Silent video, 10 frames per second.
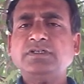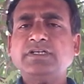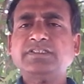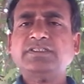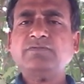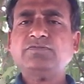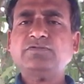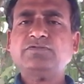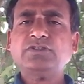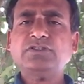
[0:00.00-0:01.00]

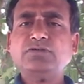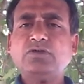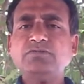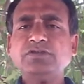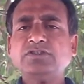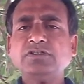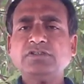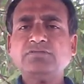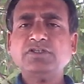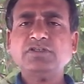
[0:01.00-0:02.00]
Example for the
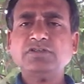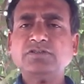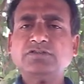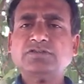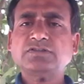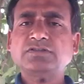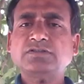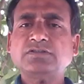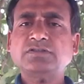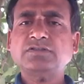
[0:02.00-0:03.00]
non-metallic minerals
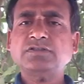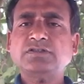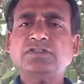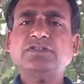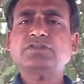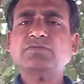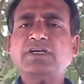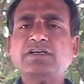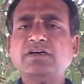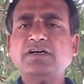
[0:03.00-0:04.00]
is
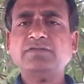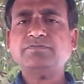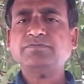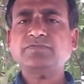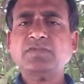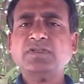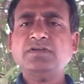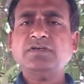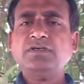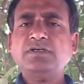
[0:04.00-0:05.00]
mica.
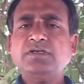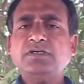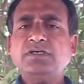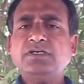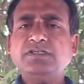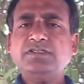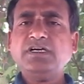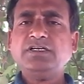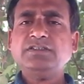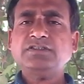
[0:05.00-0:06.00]

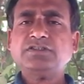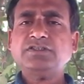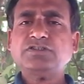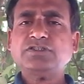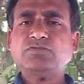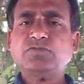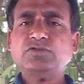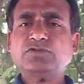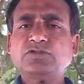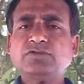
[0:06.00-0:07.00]
India is rich in
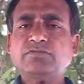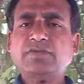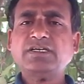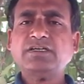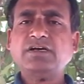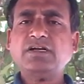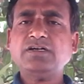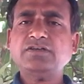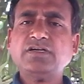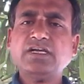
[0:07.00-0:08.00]
both mica
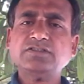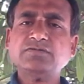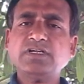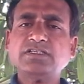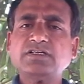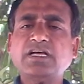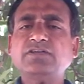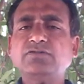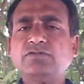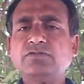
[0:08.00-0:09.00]
and as well as
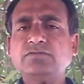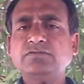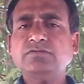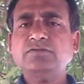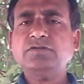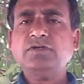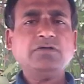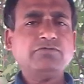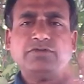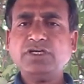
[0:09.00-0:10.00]
iron ore.
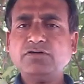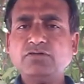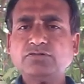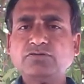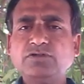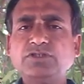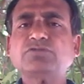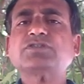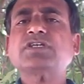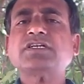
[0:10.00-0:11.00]
We are not going
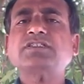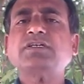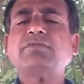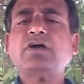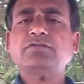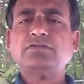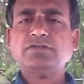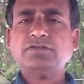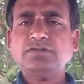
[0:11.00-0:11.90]
to study about